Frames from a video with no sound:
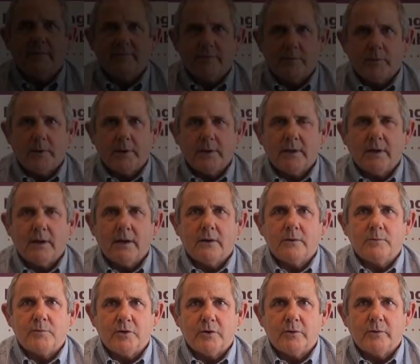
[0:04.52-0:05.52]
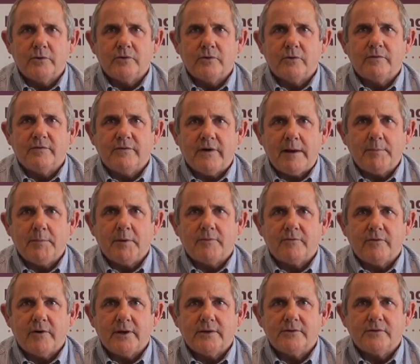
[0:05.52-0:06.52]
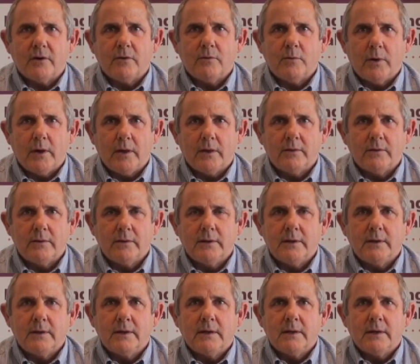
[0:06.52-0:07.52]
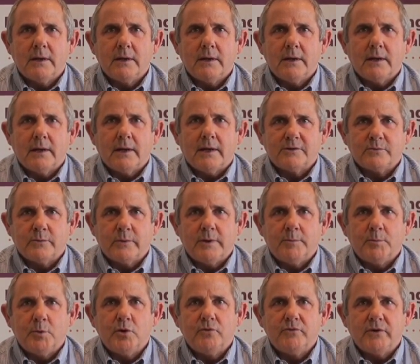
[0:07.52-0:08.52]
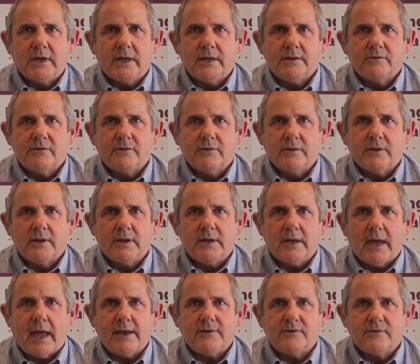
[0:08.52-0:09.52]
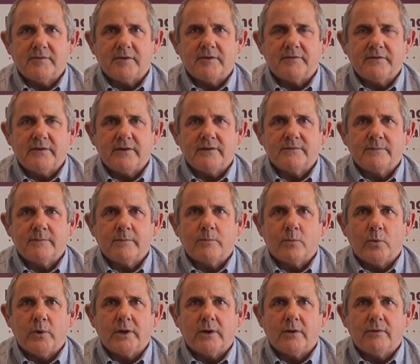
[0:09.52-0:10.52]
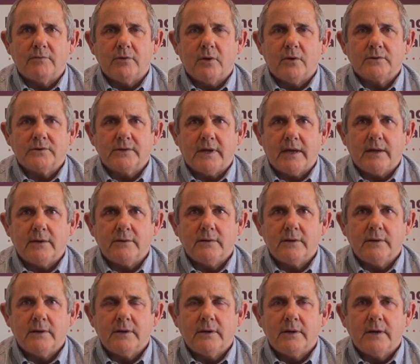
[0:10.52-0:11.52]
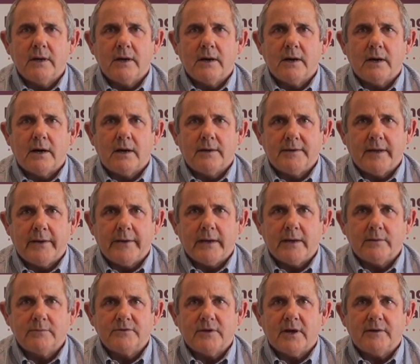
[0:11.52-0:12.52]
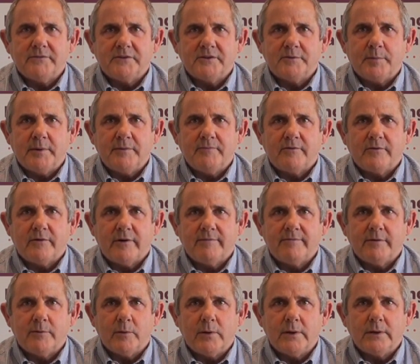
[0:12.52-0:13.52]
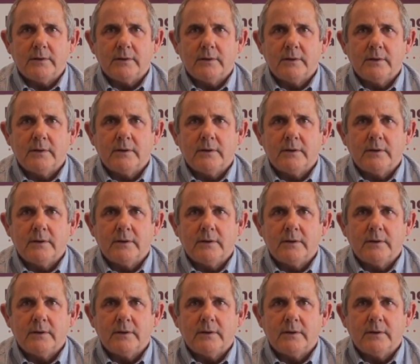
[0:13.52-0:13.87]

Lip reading: everyone, I hope you and your family and friends are well. As we're moving into the end of the fifth week of lockdown, I know how tough it's been for everyone.